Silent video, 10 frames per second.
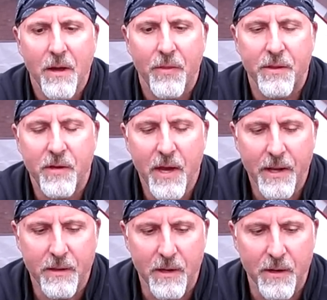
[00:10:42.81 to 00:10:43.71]
the
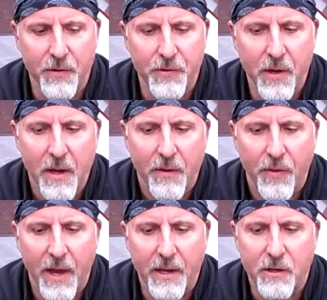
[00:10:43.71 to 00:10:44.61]
tent is
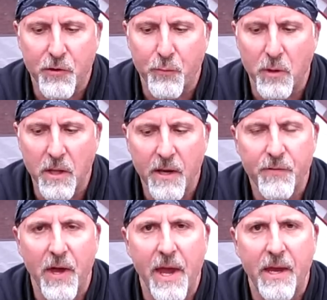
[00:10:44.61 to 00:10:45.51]
that it just
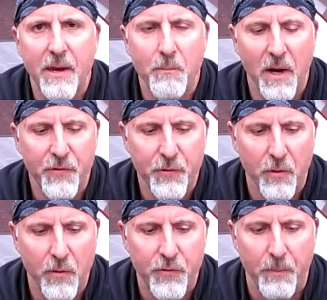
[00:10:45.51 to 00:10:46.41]
relieves achy
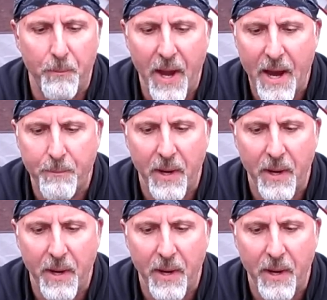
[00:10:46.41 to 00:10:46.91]
muscles and back